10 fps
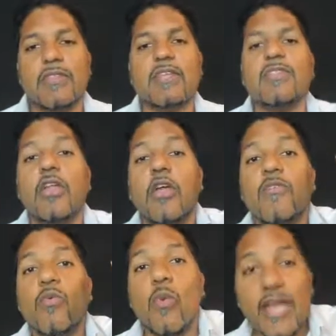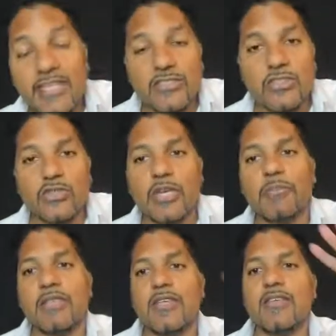There's a lot of ways to do
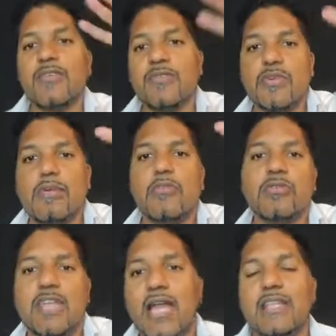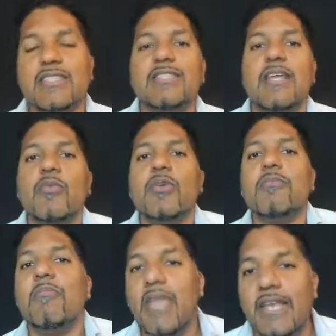it, but there's 3 modalities that we
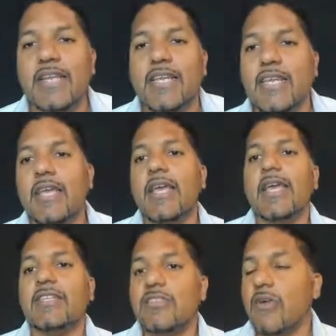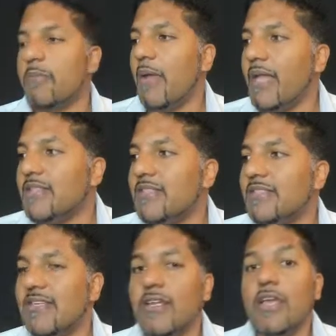mainly interrupt
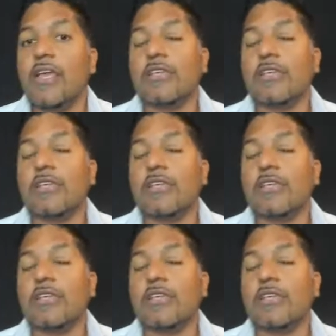patterns in.